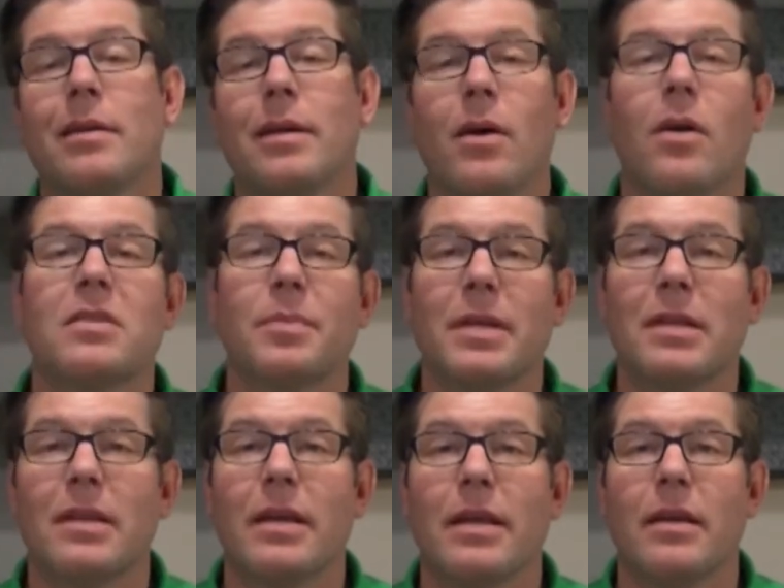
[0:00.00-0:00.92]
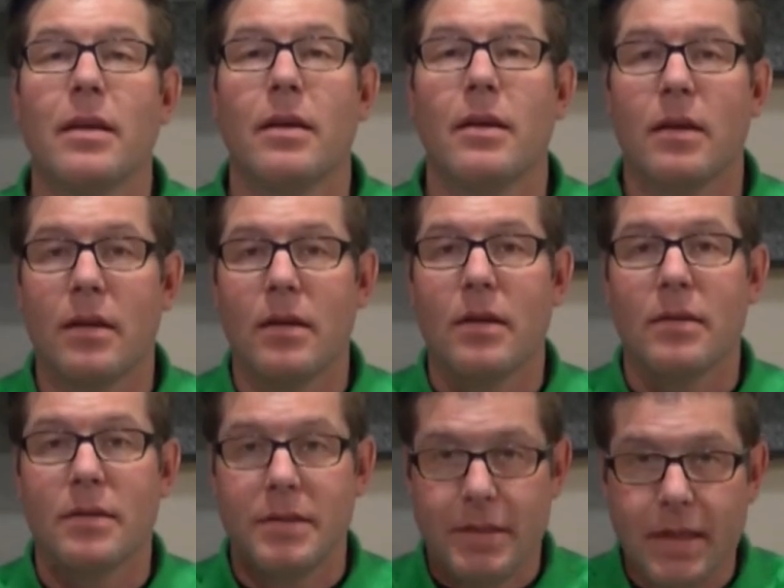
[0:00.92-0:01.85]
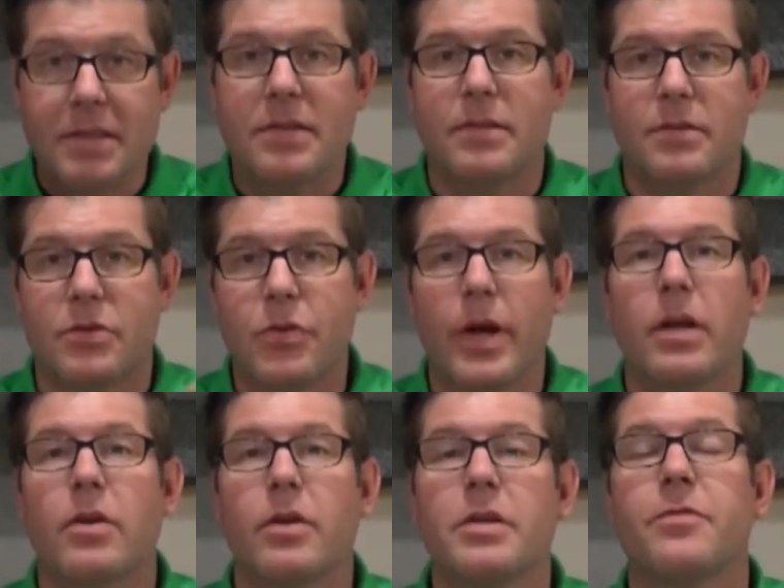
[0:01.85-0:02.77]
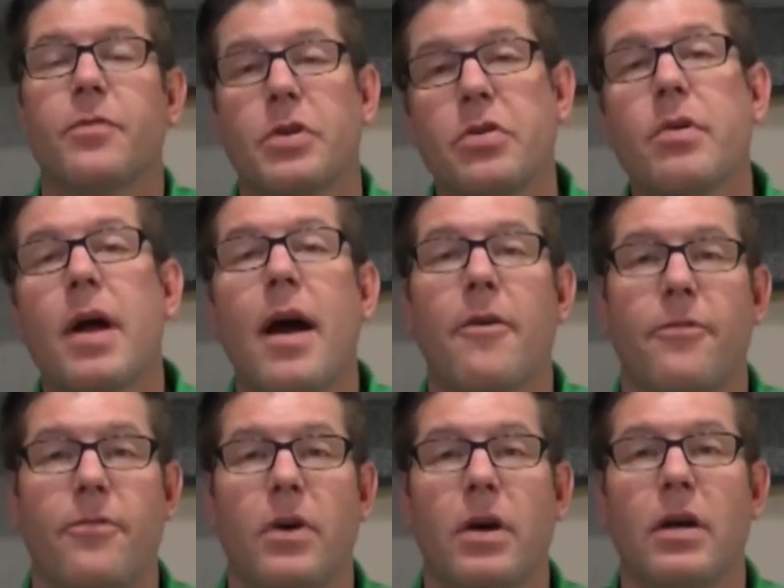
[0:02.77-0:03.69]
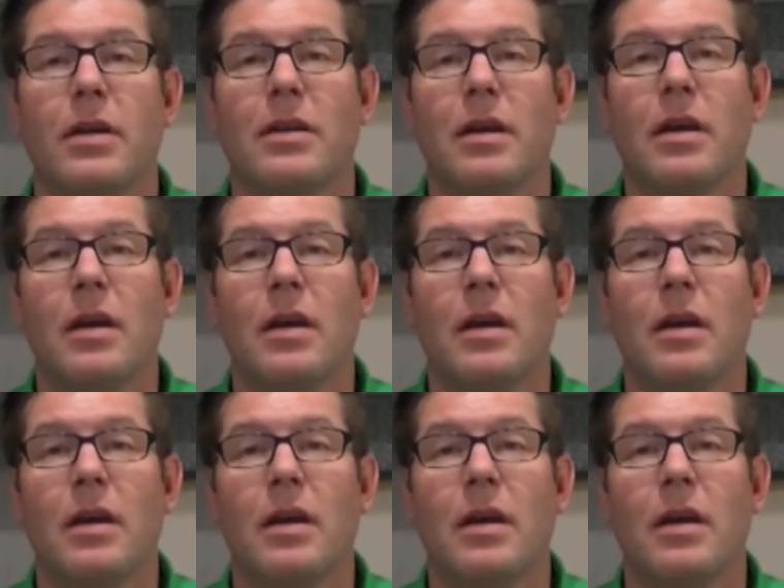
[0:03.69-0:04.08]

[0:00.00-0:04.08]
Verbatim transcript: Now, ultimately, this trailer is for you to have fun,